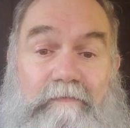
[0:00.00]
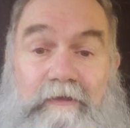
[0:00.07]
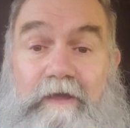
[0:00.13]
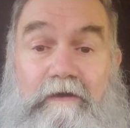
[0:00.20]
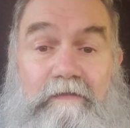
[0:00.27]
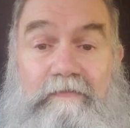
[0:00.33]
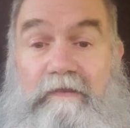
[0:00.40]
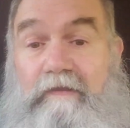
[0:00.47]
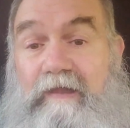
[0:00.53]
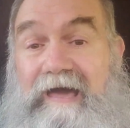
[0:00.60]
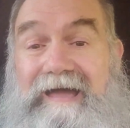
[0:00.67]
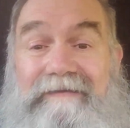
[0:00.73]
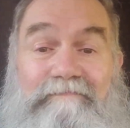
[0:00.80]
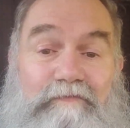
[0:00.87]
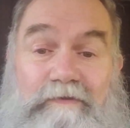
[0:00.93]
We haul the
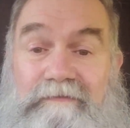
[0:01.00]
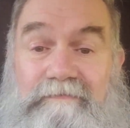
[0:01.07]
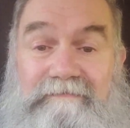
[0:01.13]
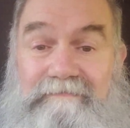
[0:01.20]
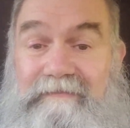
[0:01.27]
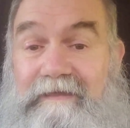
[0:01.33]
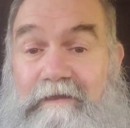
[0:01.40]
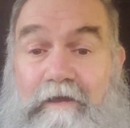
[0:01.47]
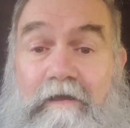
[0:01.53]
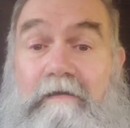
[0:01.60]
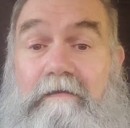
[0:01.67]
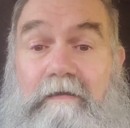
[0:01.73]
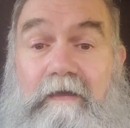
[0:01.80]
live ones there.